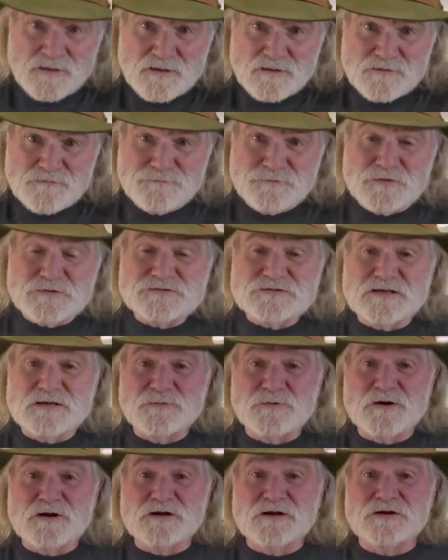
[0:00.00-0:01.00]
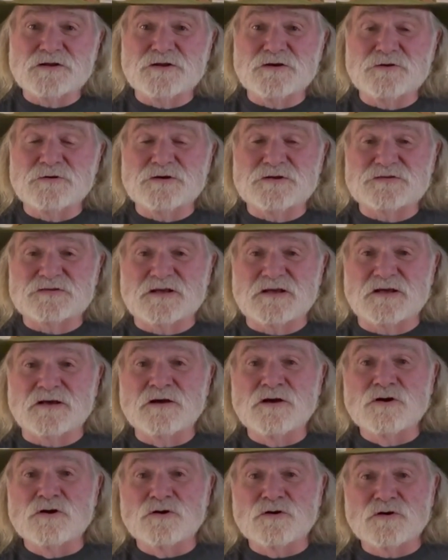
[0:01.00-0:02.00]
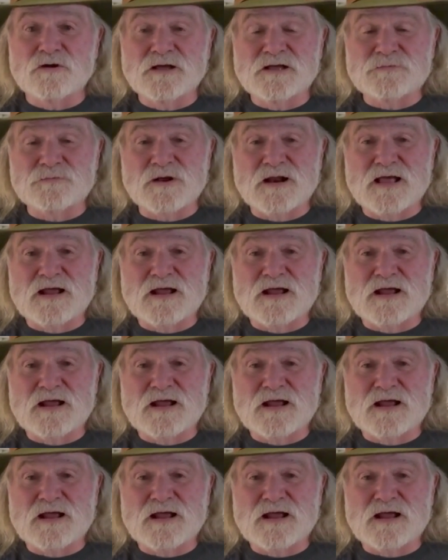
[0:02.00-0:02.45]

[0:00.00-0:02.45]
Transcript: The first thing we're going to do is what